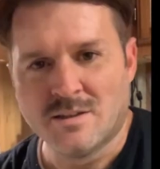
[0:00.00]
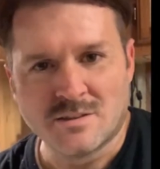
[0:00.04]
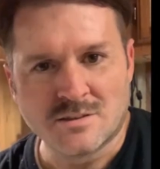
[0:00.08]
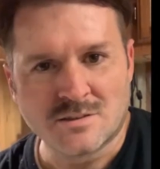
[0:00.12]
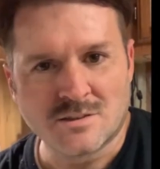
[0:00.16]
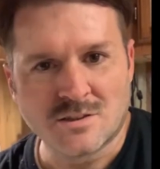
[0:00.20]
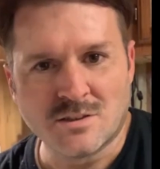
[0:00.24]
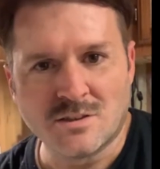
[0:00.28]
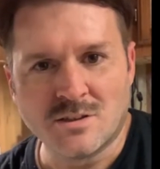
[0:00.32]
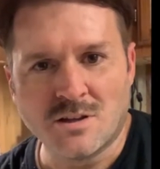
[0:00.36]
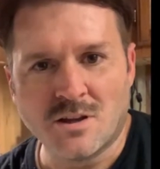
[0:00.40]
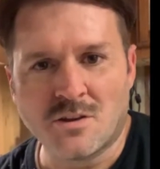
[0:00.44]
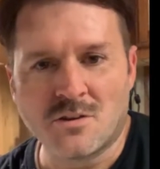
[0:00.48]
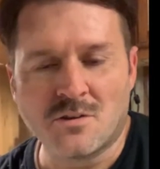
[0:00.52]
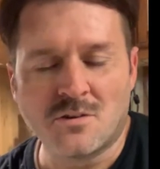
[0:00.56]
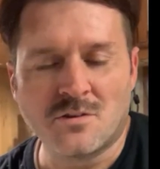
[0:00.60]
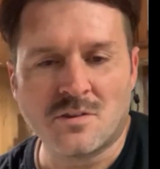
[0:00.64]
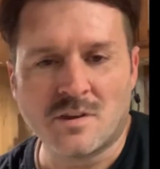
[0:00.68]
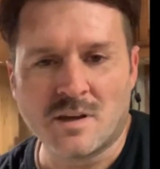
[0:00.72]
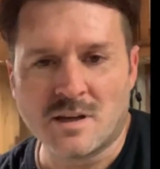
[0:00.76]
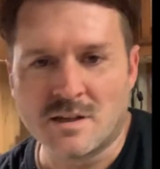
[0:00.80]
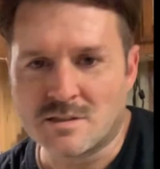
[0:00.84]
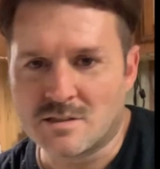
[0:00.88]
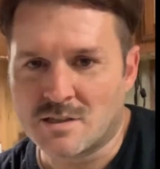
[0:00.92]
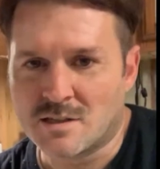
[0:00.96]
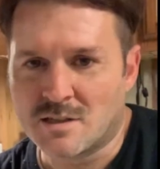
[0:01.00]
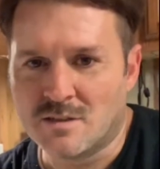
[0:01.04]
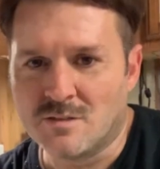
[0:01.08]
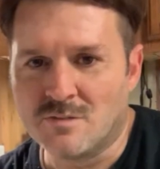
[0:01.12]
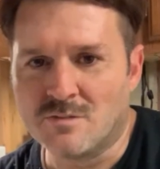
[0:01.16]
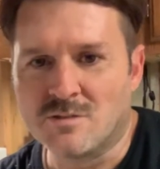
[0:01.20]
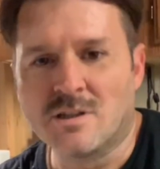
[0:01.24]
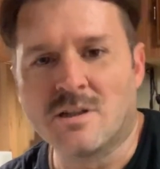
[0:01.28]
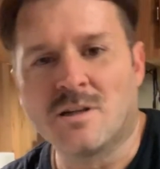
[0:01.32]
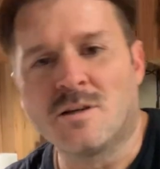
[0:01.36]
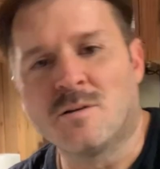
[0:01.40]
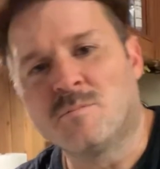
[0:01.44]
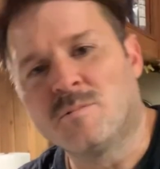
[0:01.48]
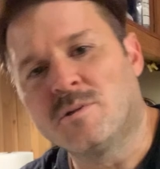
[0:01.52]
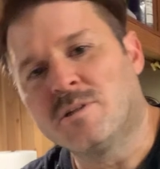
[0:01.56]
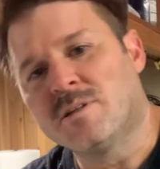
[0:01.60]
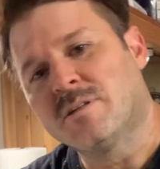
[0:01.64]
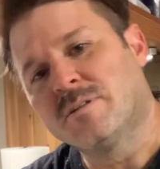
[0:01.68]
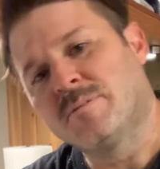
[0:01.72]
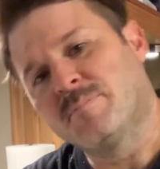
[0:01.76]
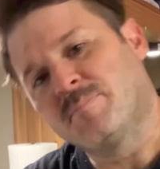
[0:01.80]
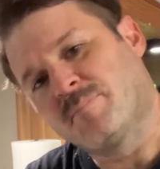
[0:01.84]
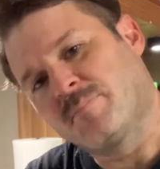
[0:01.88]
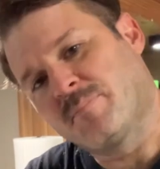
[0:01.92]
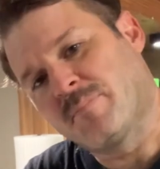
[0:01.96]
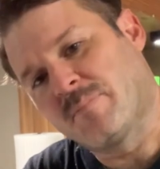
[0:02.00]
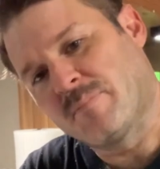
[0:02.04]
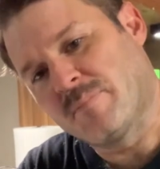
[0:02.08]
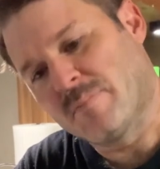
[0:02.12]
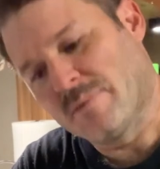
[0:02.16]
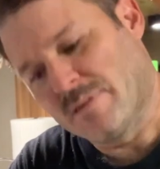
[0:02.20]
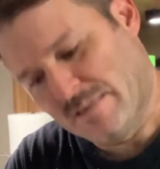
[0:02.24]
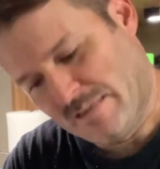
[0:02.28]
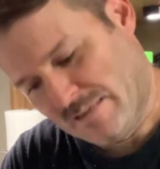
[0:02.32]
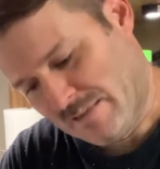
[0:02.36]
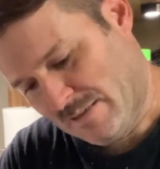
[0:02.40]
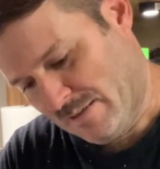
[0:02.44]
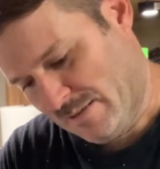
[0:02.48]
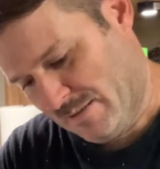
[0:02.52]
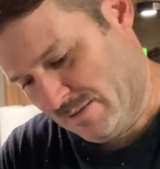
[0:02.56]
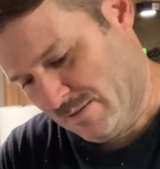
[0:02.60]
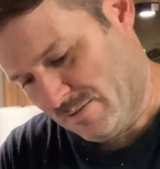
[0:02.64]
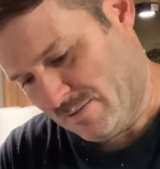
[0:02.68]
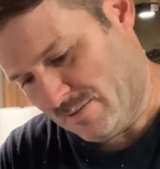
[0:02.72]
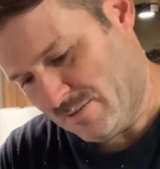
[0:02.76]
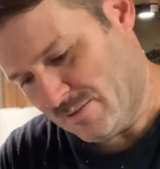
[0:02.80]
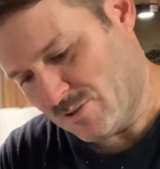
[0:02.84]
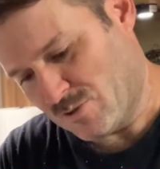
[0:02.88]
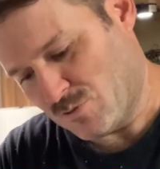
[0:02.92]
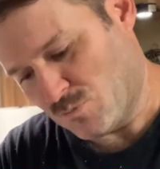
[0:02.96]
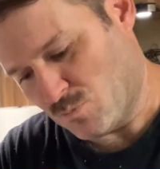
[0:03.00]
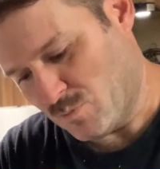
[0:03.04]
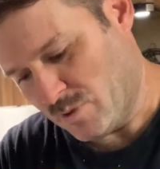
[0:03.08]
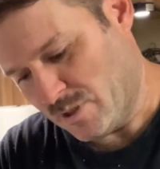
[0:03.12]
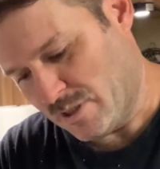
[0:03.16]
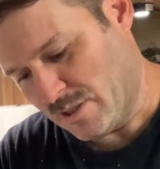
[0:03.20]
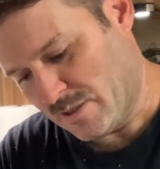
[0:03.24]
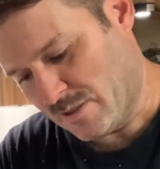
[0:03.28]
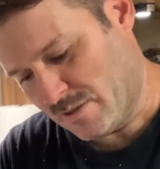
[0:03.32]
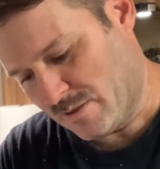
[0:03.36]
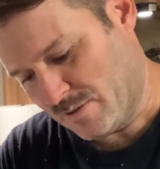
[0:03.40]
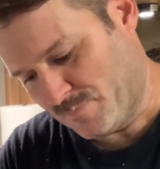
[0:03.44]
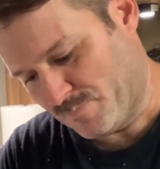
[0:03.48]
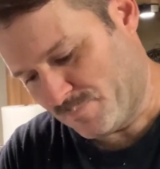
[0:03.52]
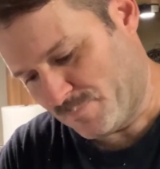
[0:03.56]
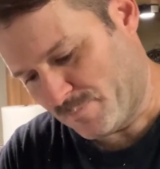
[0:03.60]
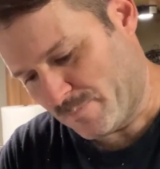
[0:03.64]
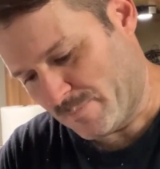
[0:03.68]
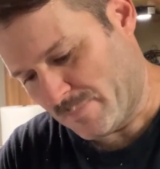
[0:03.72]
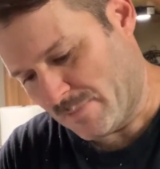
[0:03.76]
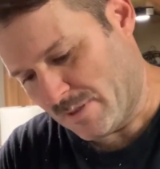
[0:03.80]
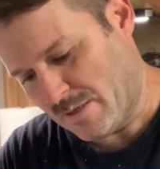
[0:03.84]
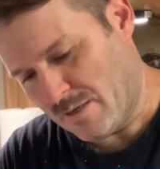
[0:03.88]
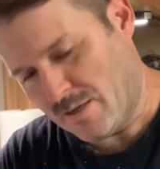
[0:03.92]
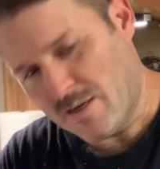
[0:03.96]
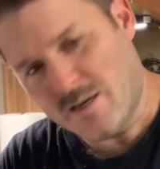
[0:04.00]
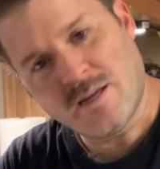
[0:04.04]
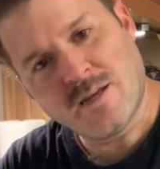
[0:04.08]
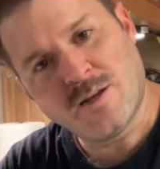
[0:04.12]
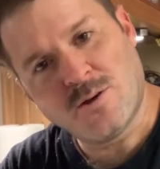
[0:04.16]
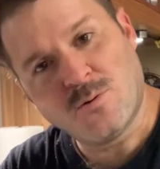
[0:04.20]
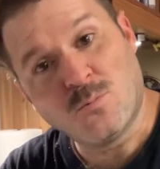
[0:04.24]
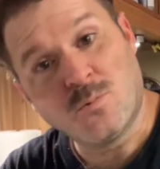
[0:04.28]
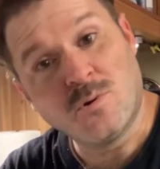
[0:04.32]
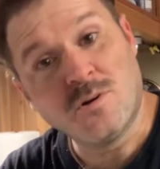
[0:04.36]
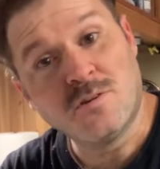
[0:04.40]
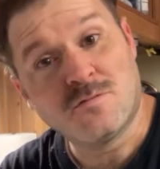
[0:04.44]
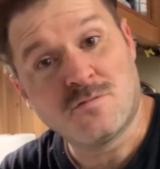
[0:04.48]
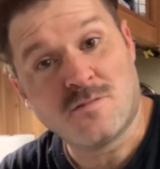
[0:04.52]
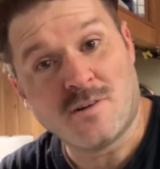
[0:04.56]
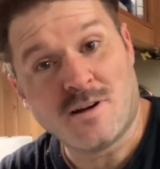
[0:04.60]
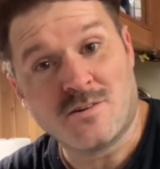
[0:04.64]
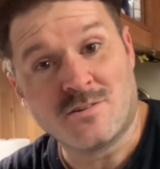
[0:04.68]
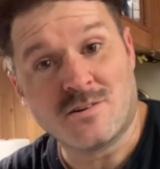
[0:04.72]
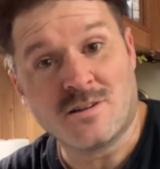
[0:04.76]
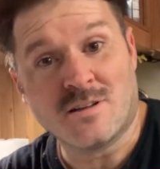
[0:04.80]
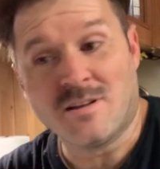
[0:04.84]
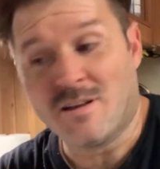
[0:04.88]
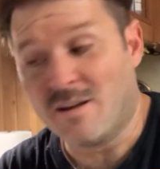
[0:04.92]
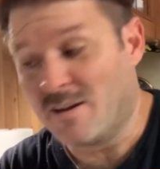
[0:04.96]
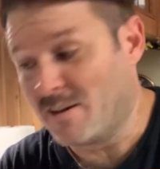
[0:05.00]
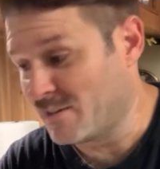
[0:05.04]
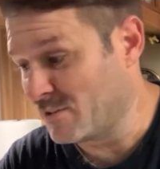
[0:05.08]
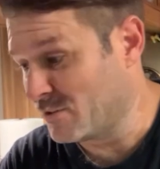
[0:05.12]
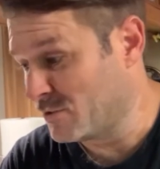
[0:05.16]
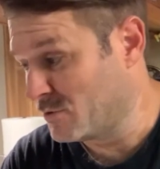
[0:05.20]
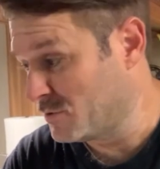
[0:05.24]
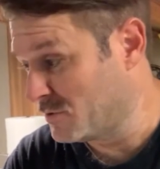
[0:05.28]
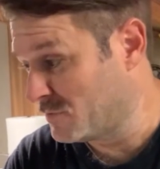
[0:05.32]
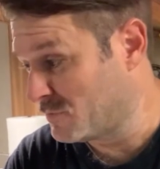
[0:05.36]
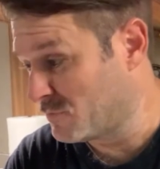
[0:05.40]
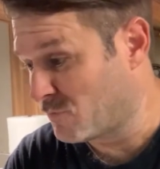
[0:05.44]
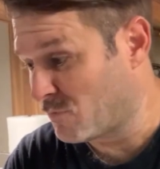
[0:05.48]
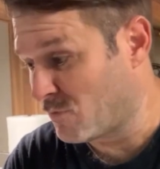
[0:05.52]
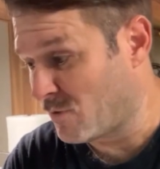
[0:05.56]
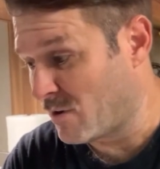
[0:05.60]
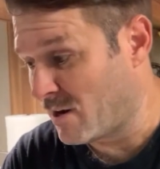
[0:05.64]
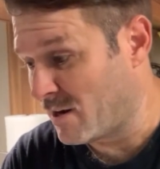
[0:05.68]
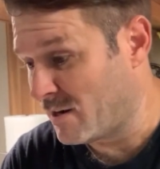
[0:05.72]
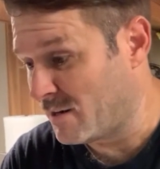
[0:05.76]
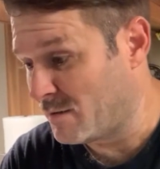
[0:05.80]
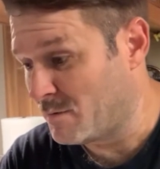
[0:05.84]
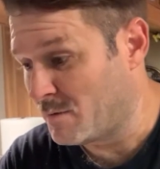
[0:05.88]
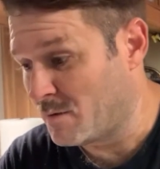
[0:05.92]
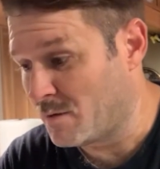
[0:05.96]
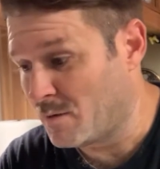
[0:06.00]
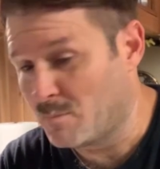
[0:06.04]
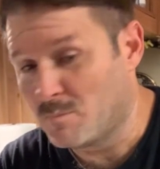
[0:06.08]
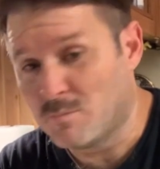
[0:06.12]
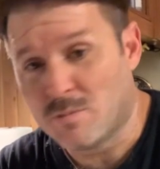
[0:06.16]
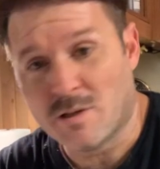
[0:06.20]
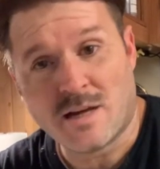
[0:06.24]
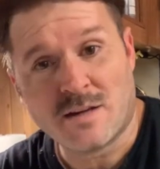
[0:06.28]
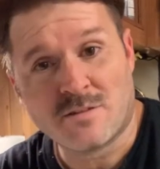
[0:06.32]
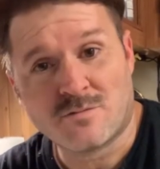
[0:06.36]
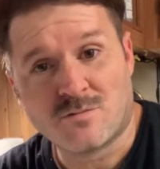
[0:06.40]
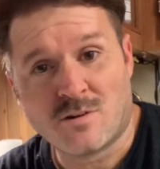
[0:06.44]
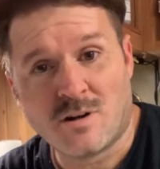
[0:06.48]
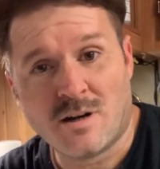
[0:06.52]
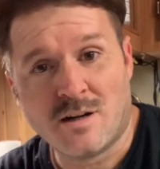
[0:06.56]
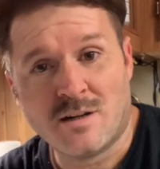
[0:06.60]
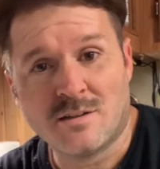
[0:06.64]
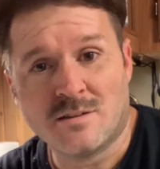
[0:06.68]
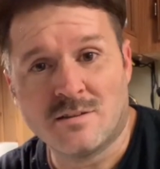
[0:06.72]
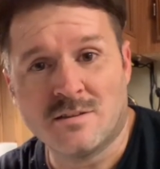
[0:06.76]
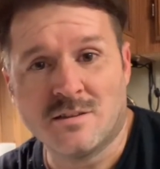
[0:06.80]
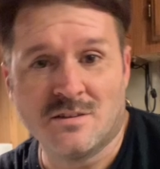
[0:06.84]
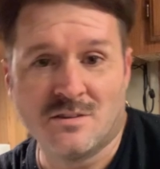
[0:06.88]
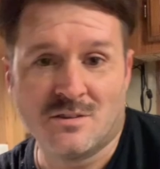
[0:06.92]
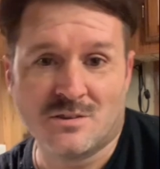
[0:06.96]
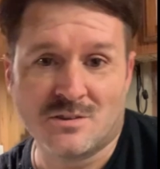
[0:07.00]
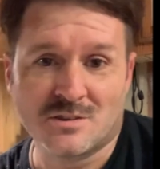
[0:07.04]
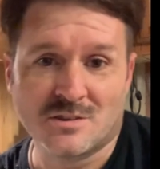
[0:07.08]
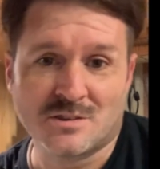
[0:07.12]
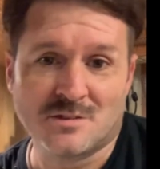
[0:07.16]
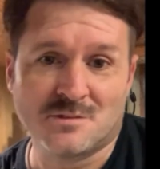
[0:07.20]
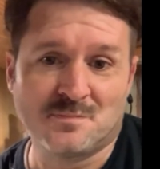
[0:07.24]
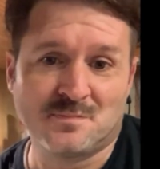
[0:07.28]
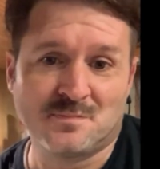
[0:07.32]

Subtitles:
It's another Thanksgiving coming up this week, and we found a lot of good Black Friday deals.